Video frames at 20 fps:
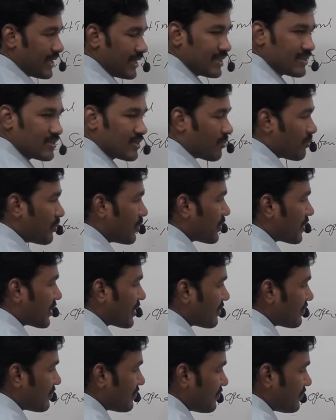is
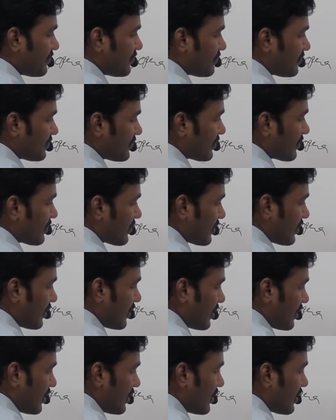supporting?
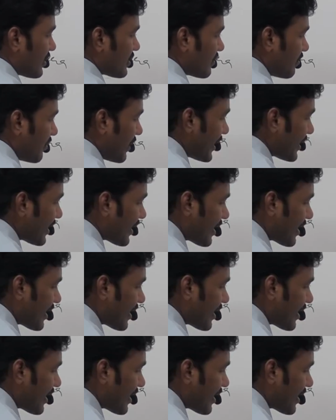It's main